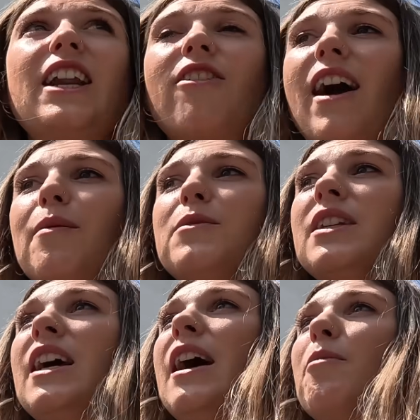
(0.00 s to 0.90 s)
kilograms.
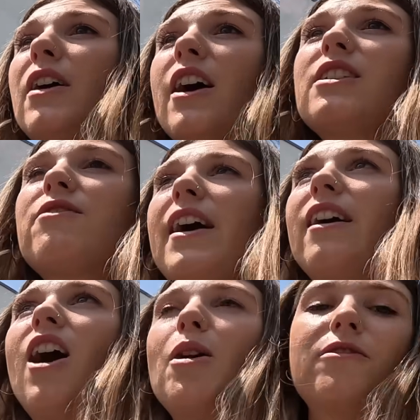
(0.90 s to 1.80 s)
Because of
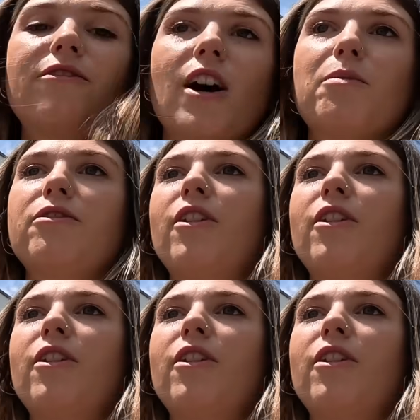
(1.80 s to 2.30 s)
that carbon fiber